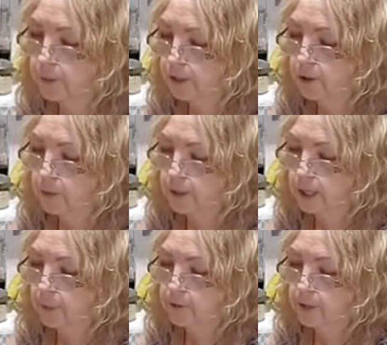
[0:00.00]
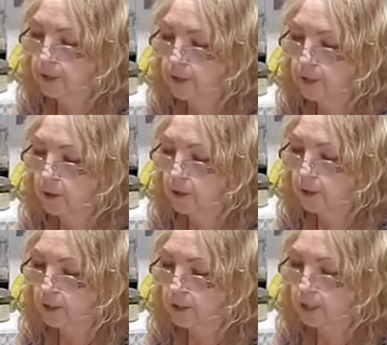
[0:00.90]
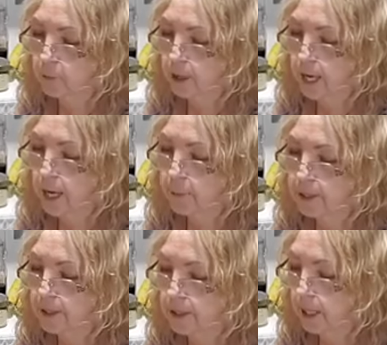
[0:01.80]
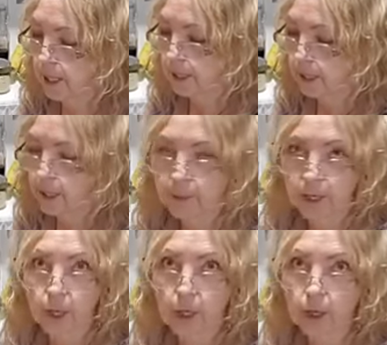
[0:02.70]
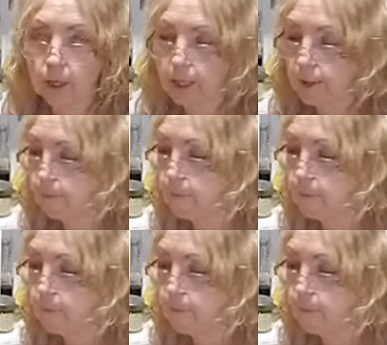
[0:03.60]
but I just wanted to keep the dust out and see what happened. Keep an eye on it.